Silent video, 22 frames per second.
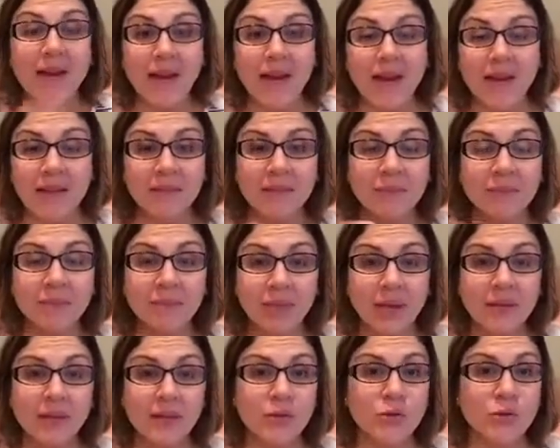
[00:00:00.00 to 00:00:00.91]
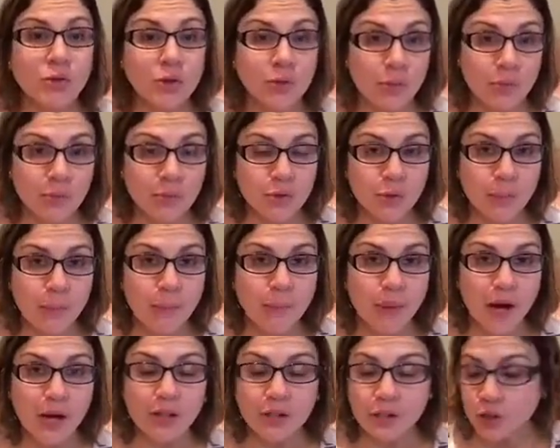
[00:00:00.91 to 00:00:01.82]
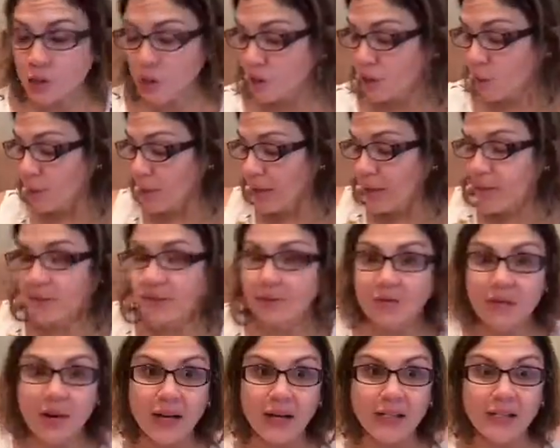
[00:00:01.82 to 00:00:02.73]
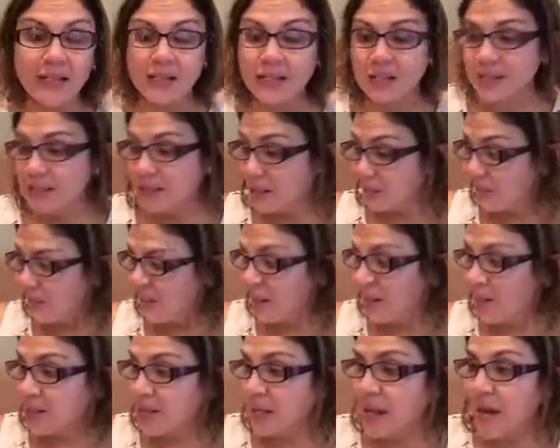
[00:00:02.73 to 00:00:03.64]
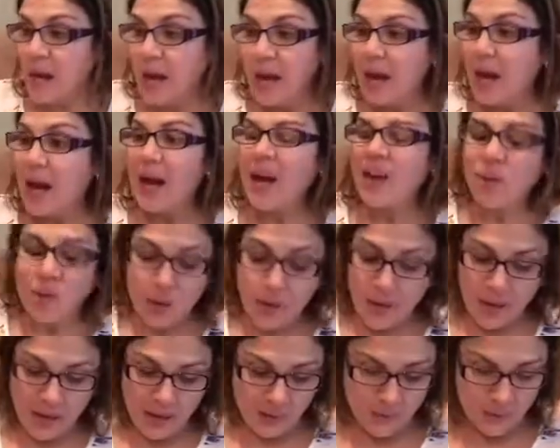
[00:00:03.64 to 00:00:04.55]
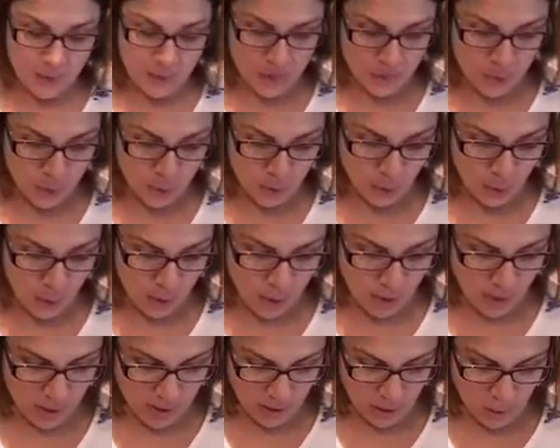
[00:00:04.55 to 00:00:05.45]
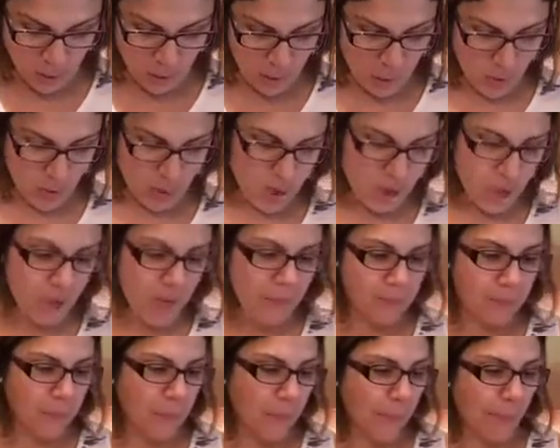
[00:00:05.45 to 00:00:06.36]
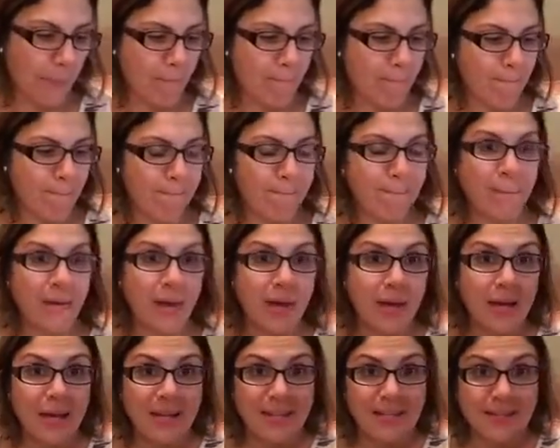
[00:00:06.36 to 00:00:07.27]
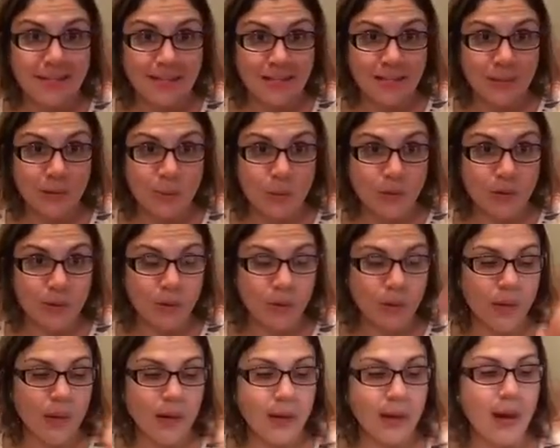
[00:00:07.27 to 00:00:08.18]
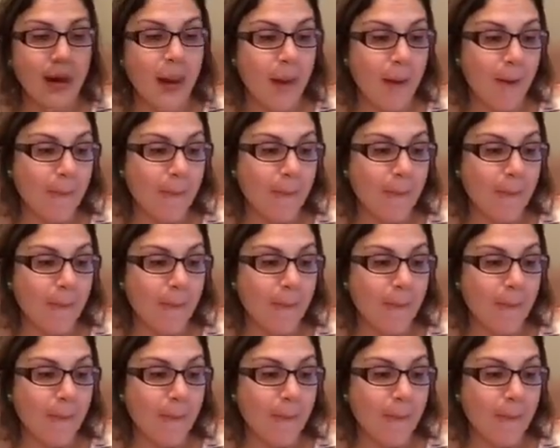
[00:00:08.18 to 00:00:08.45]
in the description box so you can find these activities. I don't have this one or this one, okay?